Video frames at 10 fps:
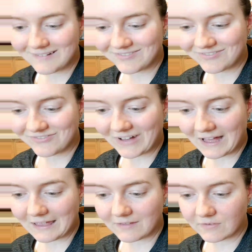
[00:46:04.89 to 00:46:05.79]

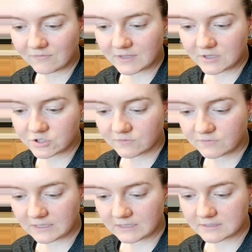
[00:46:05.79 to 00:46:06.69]
5 of each of
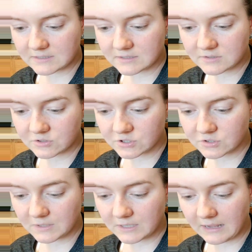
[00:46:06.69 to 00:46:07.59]
these, just
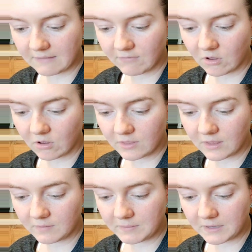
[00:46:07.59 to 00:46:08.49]
so we can have all the
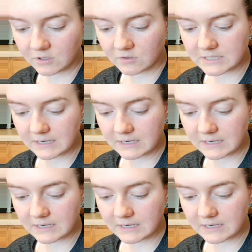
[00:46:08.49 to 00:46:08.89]
jalapenos.